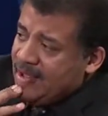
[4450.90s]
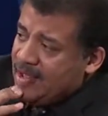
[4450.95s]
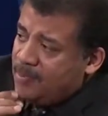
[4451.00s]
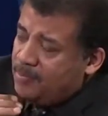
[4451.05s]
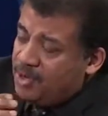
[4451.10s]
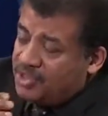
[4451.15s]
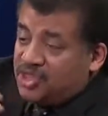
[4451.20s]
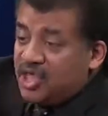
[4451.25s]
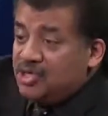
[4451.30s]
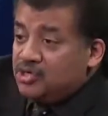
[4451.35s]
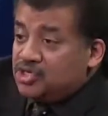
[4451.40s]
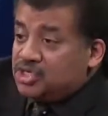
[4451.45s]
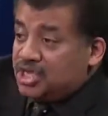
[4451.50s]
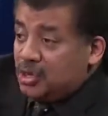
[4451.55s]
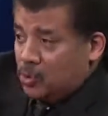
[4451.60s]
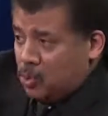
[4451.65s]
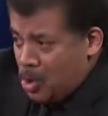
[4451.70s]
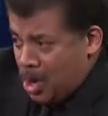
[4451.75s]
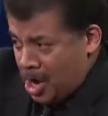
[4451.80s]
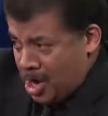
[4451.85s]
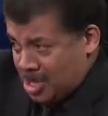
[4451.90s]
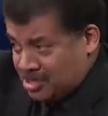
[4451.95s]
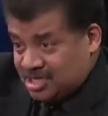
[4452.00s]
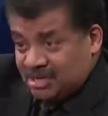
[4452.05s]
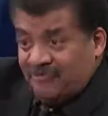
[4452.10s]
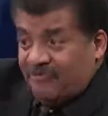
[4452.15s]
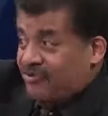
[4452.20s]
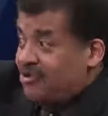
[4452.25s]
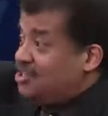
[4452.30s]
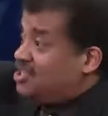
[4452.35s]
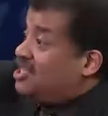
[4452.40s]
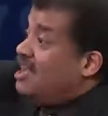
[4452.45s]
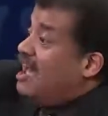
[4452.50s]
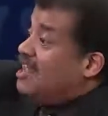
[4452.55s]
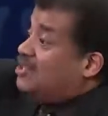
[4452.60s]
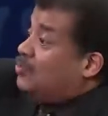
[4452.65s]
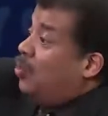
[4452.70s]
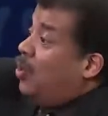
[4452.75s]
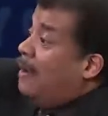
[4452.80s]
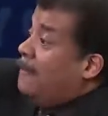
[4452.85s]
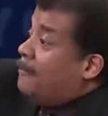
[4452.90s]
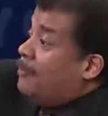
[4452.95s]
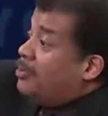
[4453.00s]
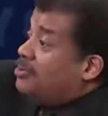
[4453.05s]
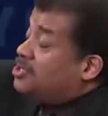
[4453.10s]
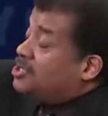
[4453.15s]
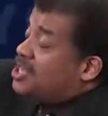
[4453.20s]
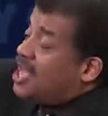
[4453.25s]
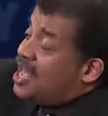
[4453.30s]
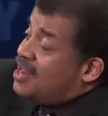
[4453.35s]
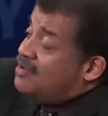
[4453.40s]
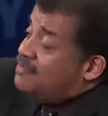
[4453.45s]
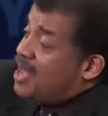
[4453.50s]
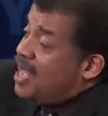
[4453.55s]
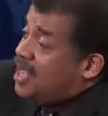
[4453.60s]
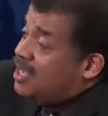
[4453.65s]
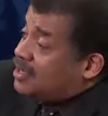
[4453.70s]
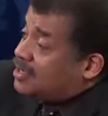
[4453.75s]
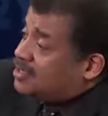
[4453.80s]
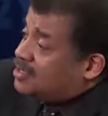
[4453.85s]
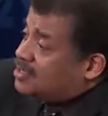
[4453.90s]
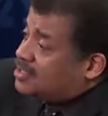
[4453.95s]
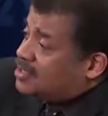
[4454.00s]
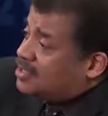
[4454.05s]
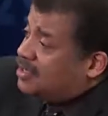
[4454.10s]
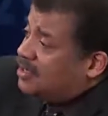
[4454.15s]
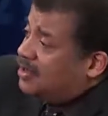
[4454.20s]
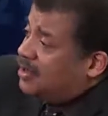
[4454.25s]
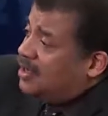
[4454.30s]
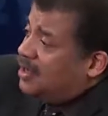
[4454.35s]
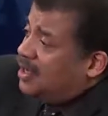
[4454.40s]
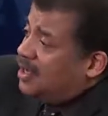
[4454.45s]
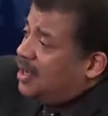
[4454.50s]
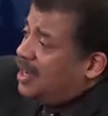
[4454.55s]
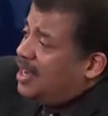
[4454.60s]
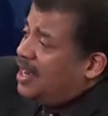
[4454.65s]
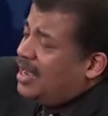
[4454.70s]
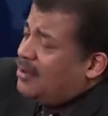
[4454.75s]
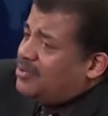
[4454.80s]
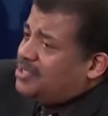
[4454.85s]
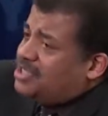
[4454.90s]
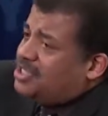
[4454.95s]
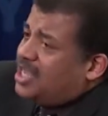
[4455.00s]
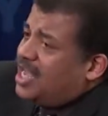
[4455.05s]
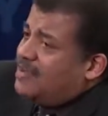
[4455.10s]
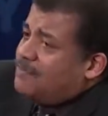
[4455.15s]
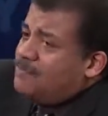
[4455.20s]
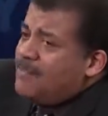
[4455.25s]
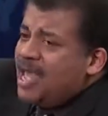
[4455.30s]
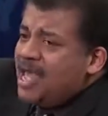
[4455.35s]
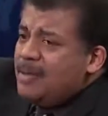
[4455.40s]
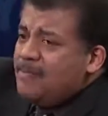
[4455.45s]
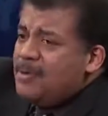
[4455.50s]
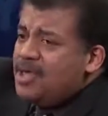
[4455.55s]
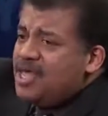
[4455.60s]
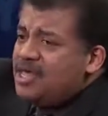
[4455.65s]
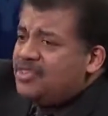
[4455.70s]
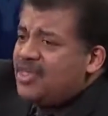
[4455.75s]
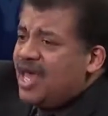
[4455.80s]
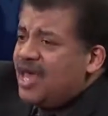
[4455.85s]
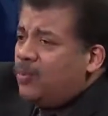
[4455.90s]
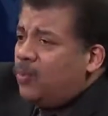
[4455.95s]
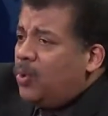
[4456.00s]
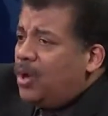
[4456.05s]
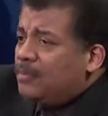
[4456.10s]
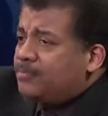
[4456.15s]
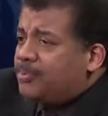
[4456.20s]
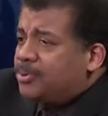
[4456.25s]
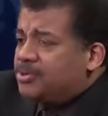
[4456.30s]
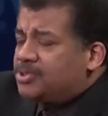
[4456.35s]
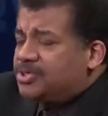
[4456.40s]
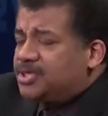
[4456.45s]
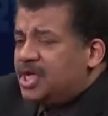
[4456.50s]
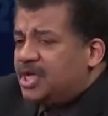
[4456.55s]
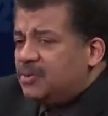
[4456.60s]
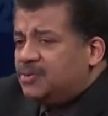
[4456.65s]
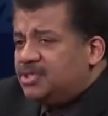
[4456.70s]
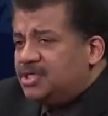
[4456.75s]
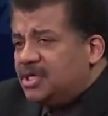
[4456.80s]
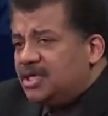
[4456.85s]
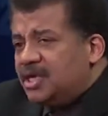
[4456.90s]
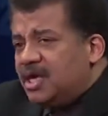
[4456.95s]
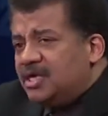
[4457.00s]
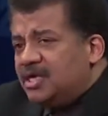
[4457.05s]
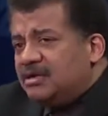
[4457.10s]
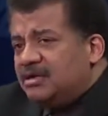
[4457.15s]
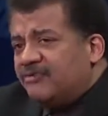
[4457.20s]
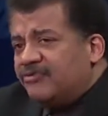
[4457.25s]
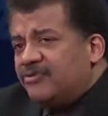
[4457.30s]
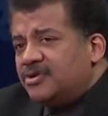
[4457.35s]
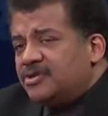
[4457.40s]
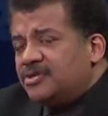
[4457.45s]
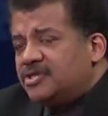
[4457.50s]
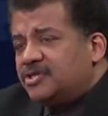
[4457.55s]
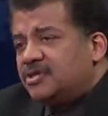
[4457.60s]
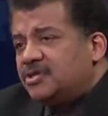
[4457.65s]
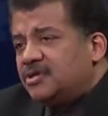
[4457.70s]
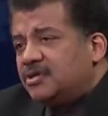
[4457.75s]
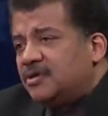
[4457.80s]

But then you'll say, what a difference that 1% makes. And I would say maybe that 1% DNA difference